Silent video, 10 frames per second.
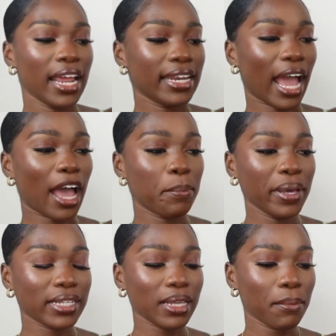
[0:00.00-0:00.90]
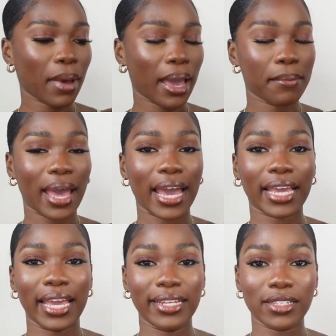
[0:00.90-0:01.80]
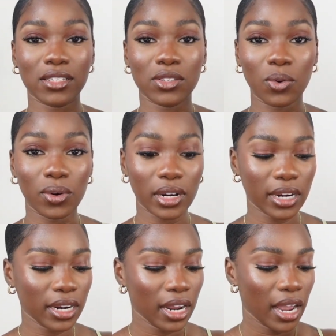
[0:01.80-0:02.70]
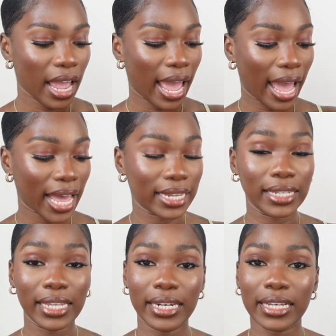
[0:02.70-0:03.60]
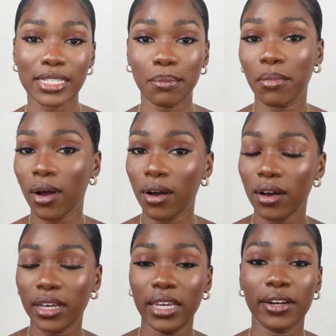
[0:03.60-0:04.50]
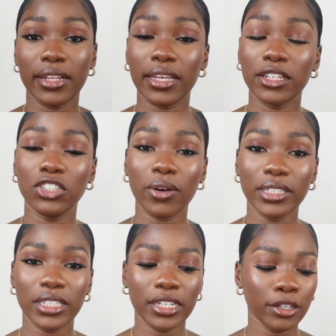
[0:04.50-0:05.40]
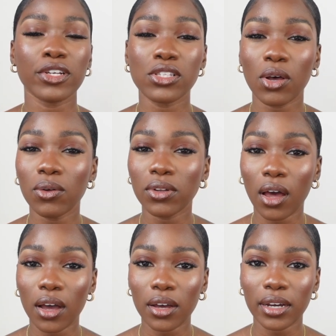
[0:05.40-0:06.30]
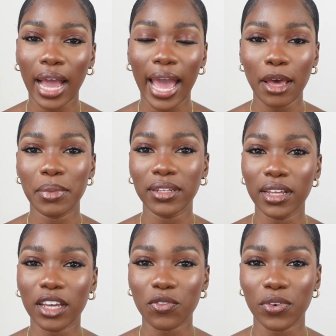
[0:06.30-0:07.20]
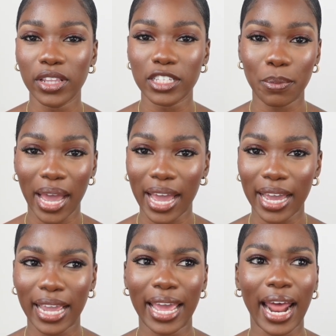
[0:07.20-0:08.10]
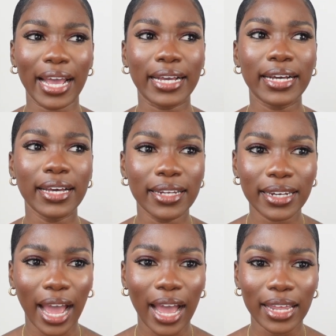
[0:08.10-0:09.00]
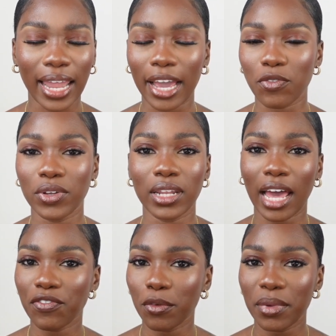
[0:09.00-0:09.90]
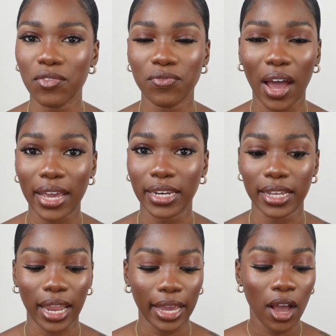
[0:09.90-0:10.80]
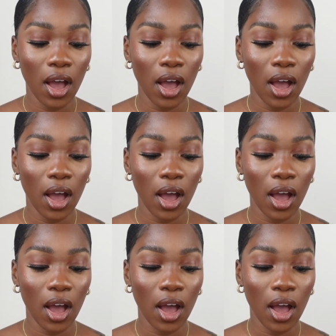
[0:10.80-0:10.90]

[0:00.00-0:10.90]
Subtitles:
Now I picked up my bag in store at Lenox Mall here in Atlanta, Georgia. For so long, I have been looking for this bag and I could not, like, for the life of me, find it. Like,